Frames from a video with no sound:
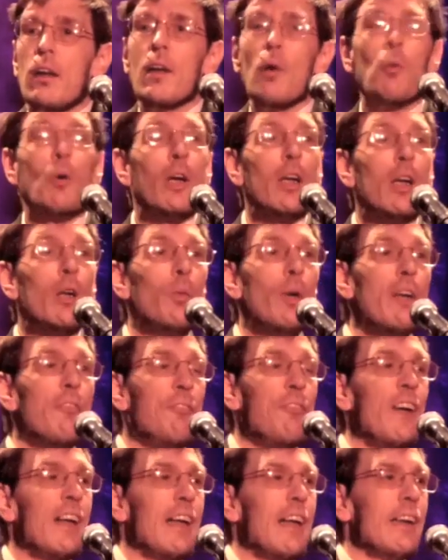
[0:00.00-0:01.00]
Now, where do we
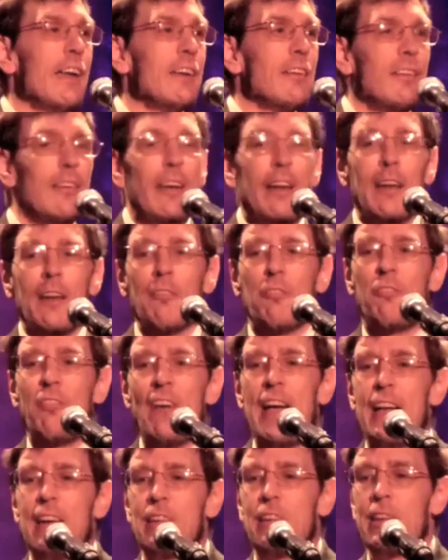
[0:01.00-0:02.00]
fit on his little
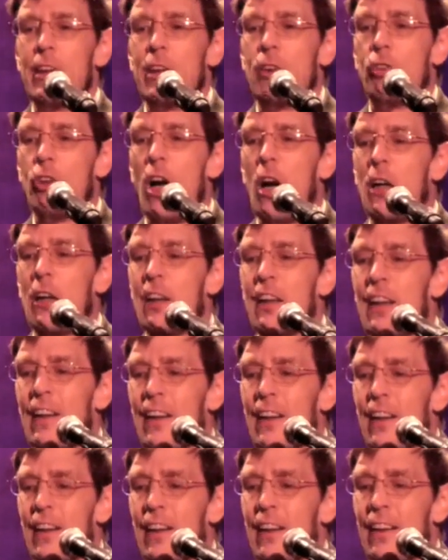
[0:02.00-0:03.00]
fantasy chart?
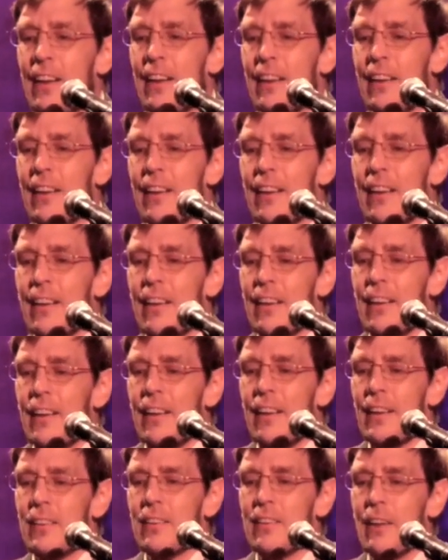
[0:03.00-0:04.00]

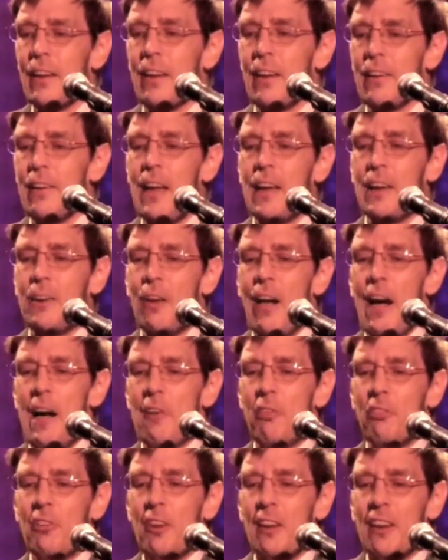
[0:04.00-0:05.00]
His little luck
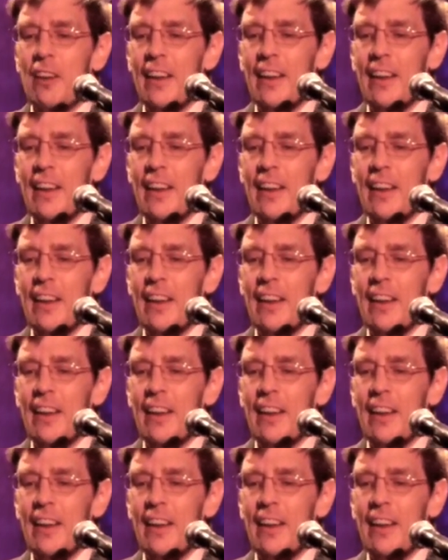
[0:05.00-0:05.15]
graph.